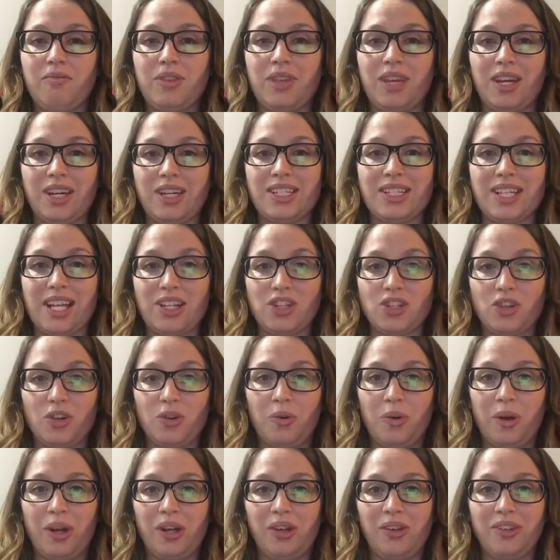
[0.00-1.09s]
essential
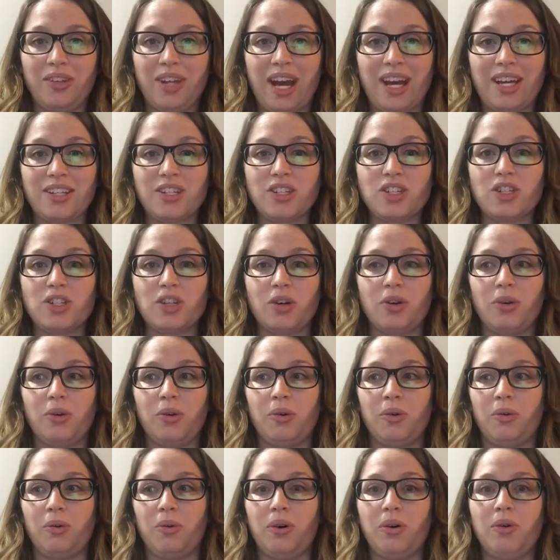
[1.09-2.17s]
oil not
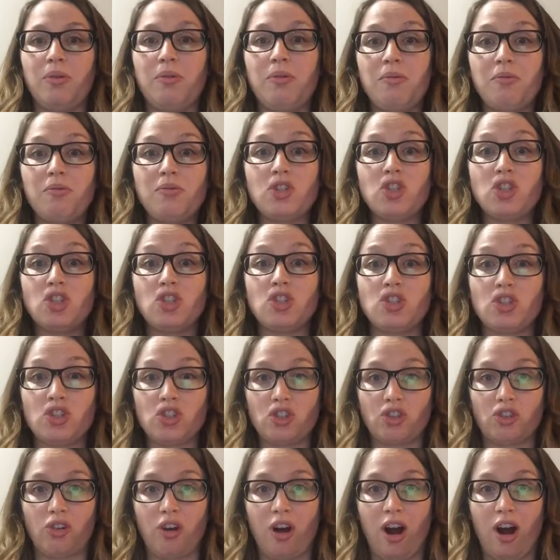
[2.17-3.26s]
so
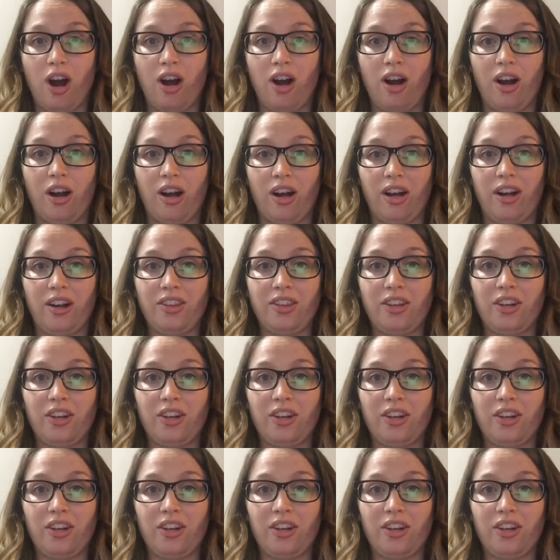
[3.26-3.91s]
strong.